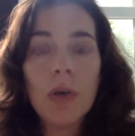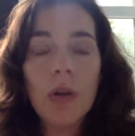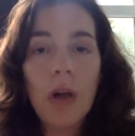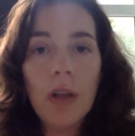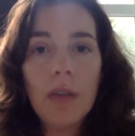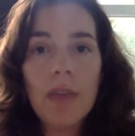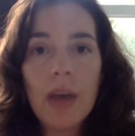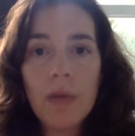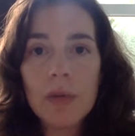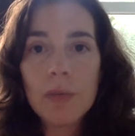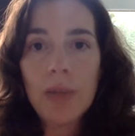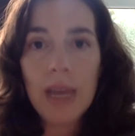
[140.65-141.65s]
and all of that
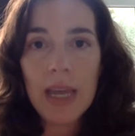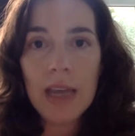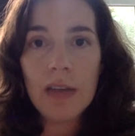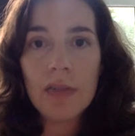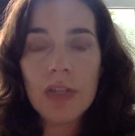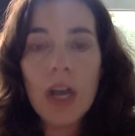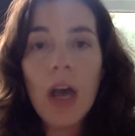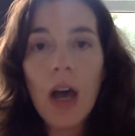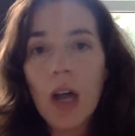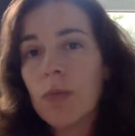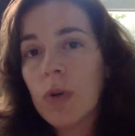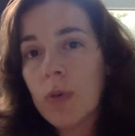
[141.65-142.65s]
was paved
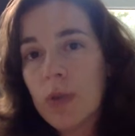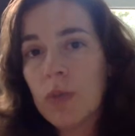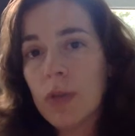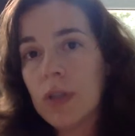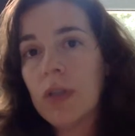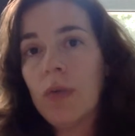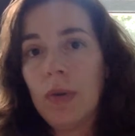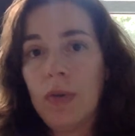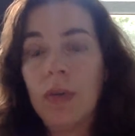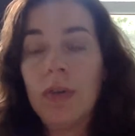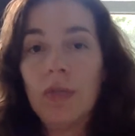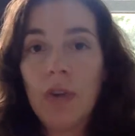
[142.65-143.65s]
on what was once the
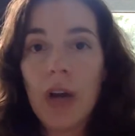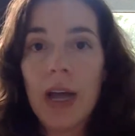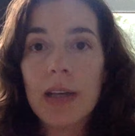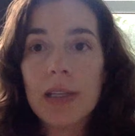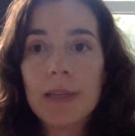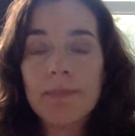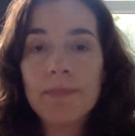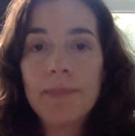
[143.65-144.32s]
River of Grass.